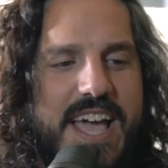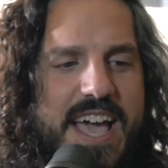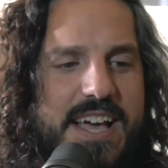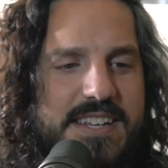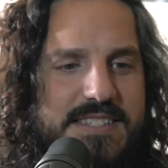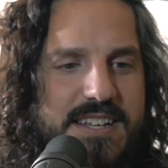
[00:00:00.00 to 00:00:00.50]

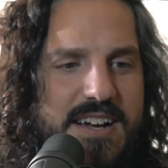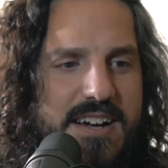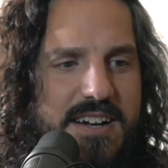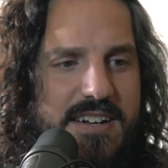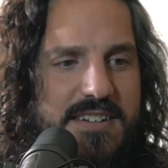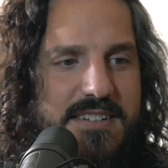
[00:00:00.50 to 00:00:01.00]
And
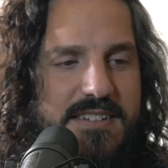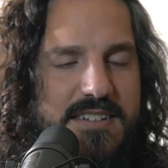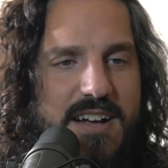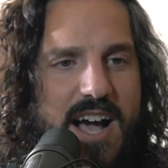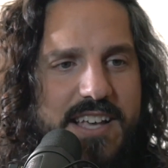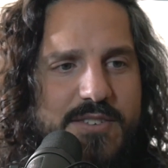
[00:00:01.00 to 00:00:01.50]

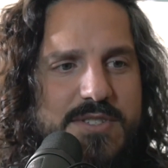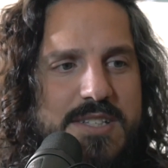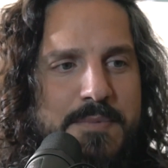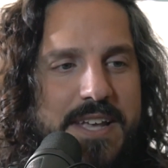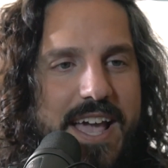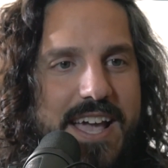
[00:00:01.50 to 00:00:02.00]
I used
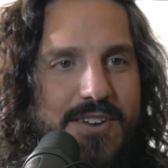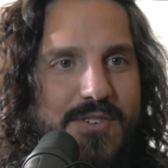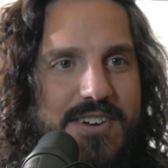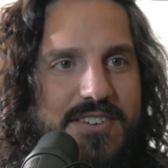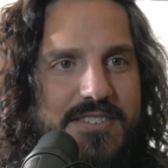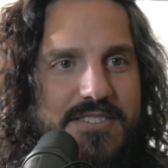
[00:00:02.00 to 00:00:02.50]
to be
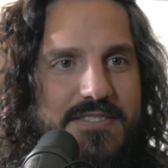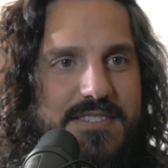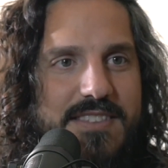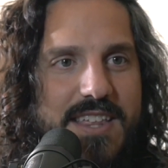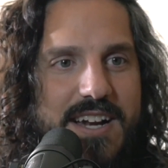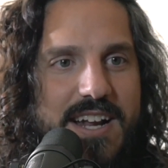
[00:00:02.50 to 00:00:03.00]
angrier
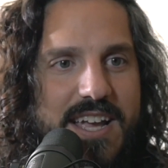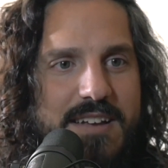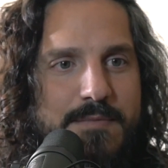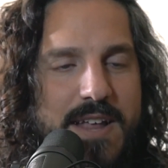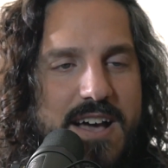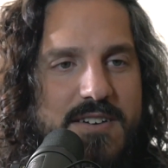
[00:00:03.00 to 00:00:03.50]
than I
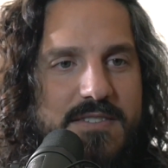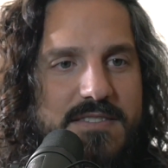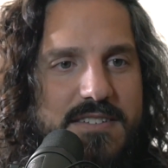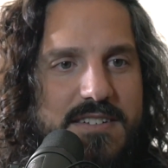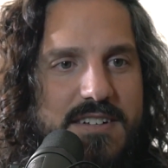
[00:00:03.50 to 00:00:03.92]
am now.